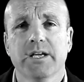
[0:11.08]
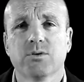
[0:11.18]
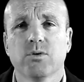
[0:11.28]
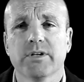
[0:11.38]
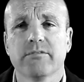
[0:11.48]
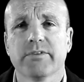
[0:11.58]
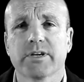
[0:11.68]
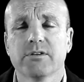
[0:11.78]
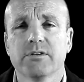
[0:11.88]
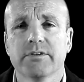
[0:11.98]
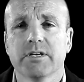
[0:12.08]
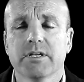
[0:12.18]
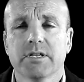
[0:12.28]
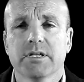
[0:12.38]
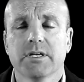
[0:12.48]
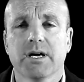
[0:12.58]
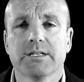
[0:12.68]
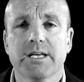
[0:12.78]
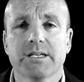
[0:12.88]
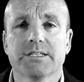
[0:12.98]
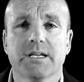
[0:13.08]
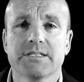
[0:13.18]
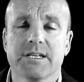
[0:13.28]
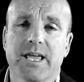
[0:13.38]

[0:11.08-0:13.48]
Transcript: headquartered in Vancouver, uh, data centers